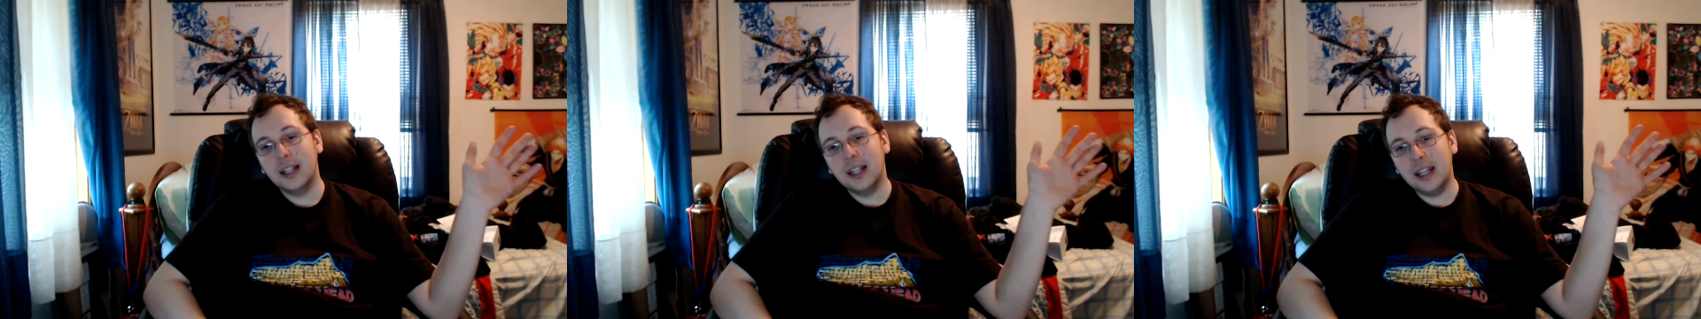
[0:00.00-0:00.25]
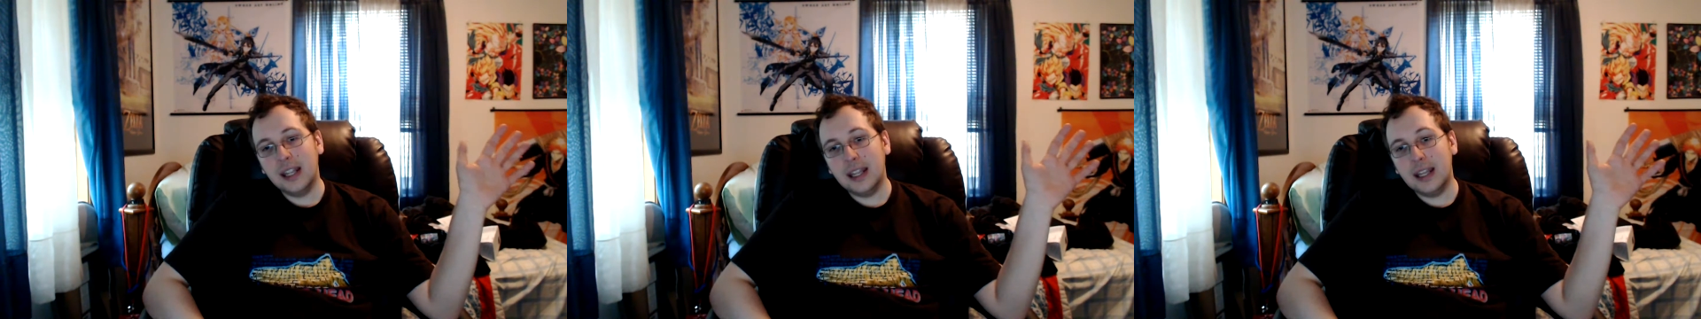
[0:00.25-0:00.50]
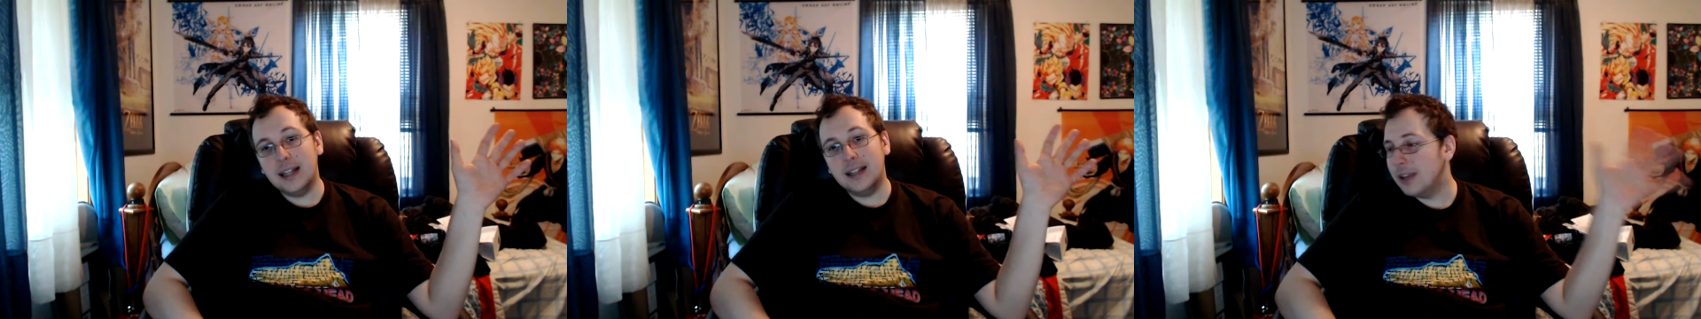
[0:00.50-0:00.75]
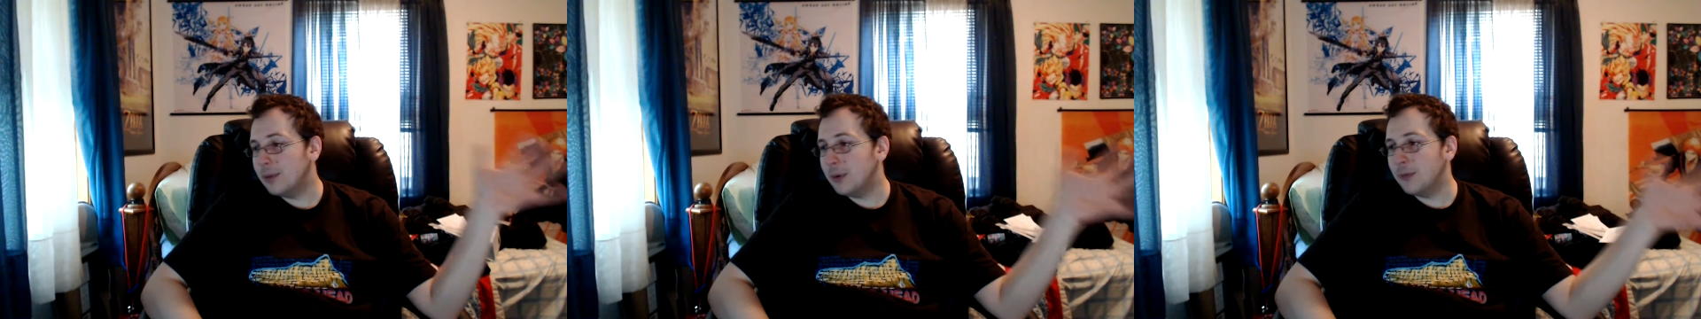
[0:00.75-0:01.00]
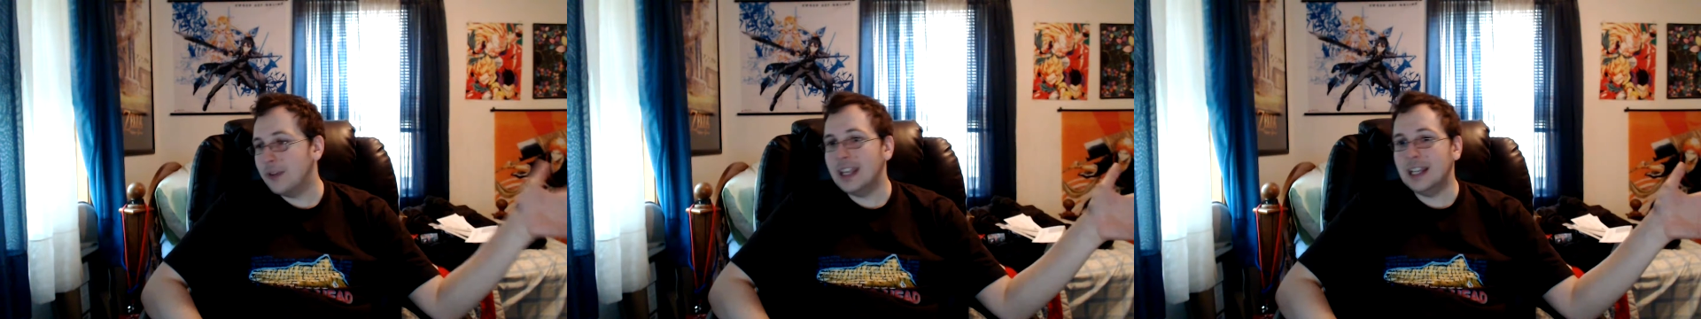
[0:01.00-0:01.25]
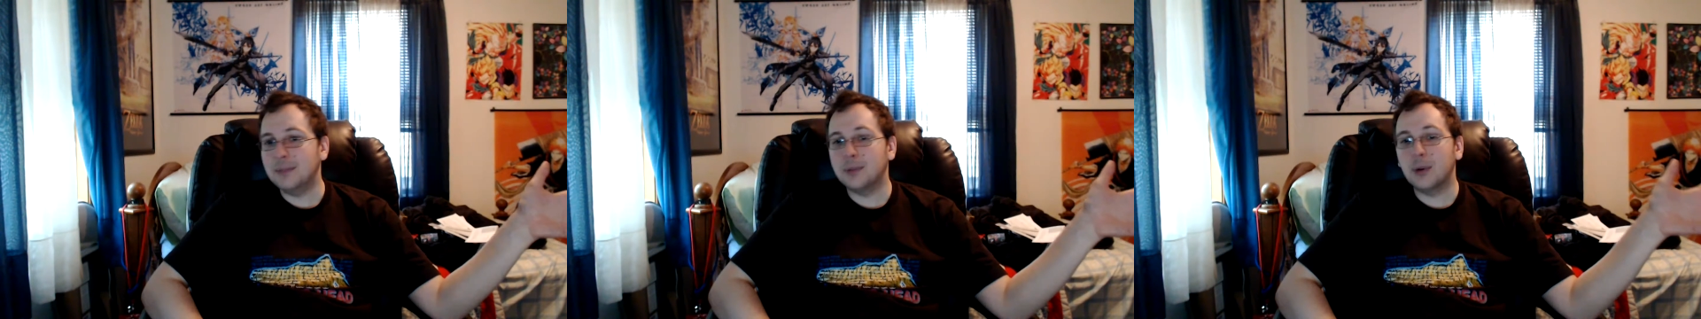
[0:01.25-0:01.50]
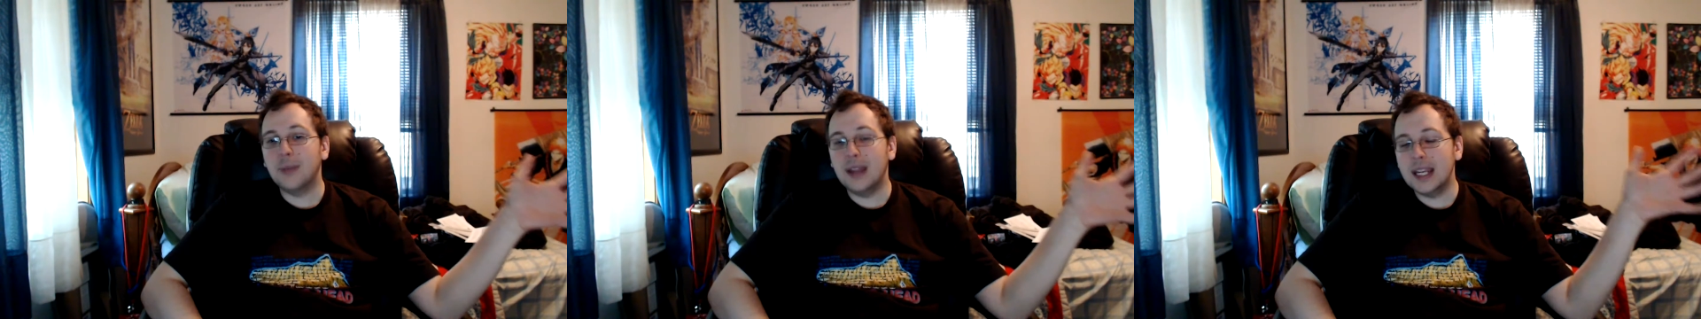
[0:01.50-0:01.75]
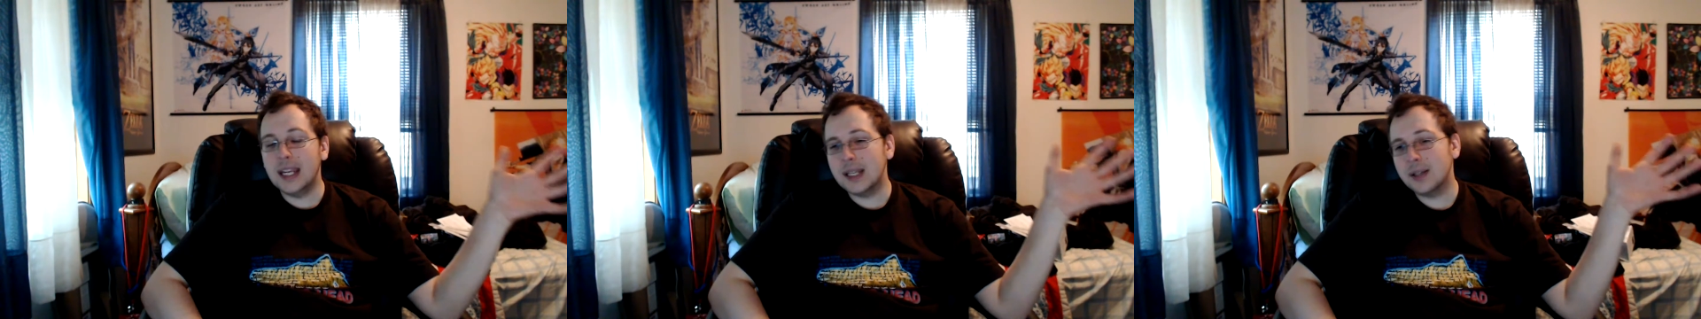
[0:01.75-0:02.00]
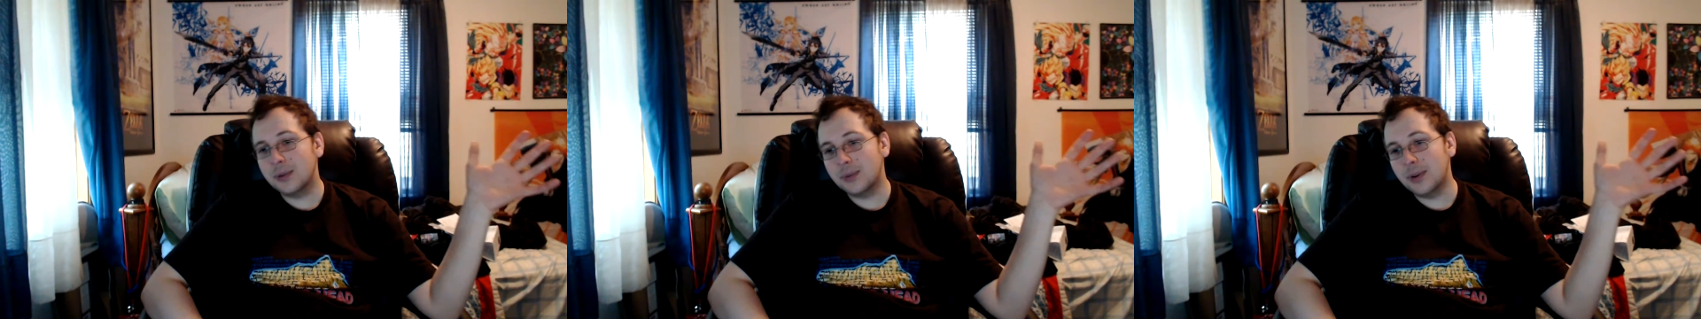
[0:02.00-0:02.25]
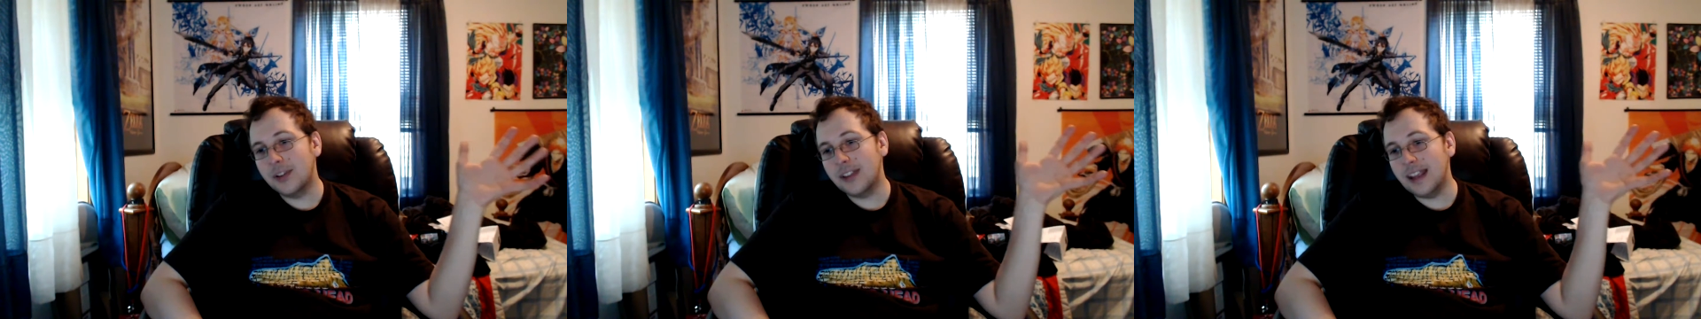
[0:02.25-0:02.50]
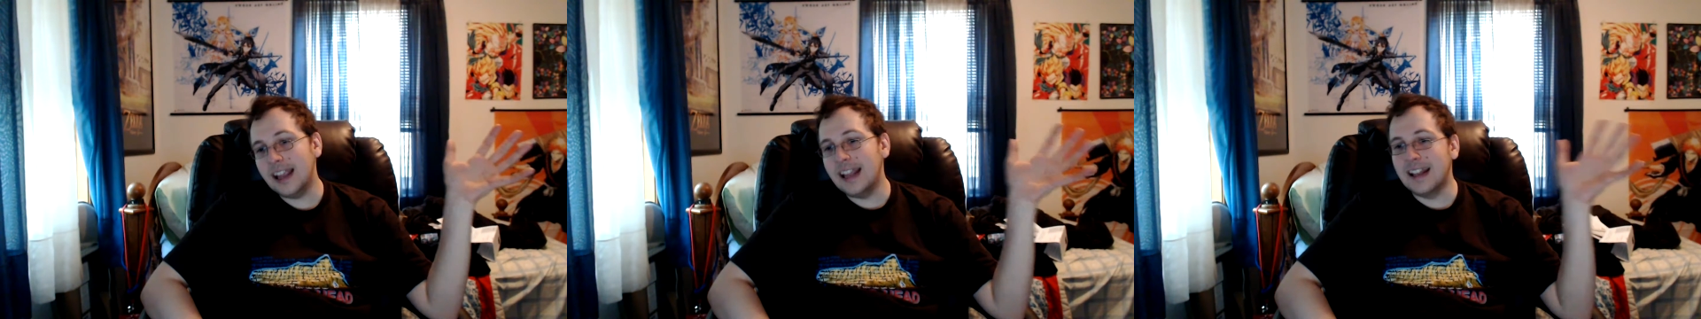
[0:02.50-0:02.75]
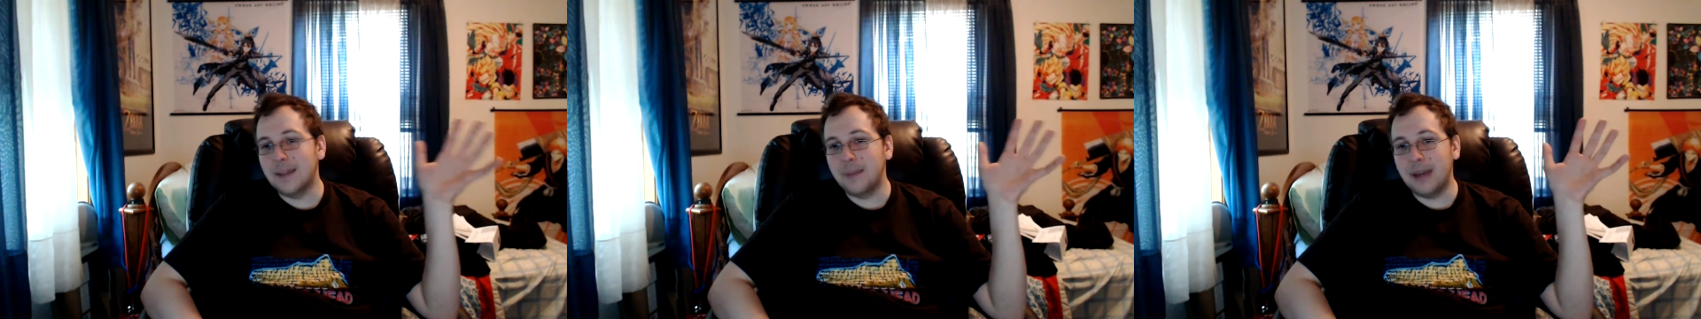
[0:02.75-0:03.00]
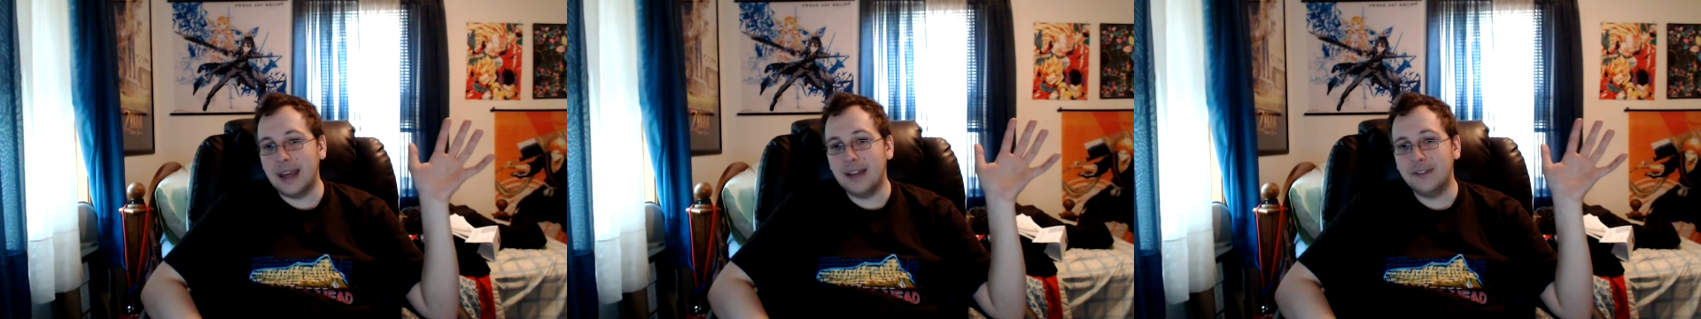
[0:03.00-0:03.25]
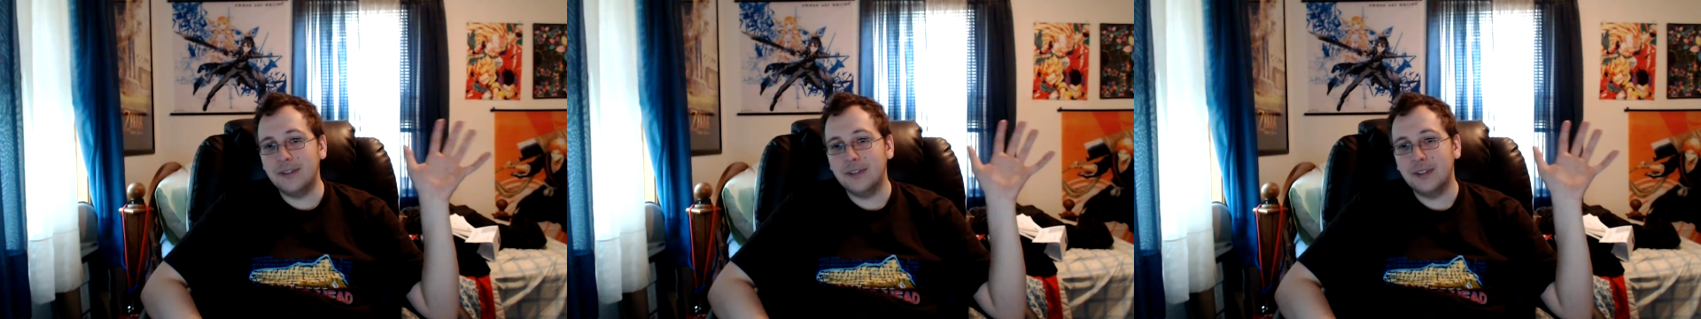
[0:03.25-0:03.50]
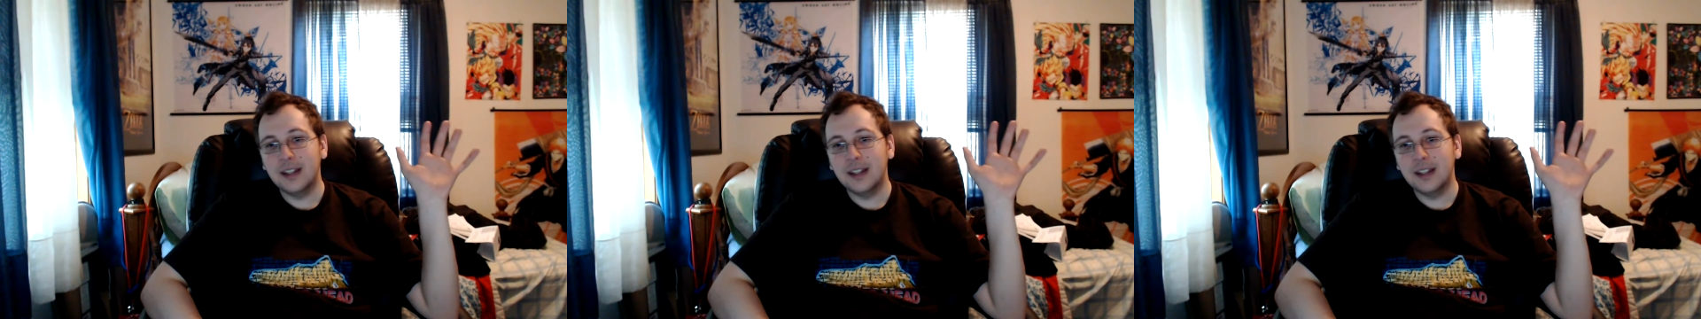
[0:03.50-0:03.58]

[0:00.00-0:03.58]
and with April May was in the bath,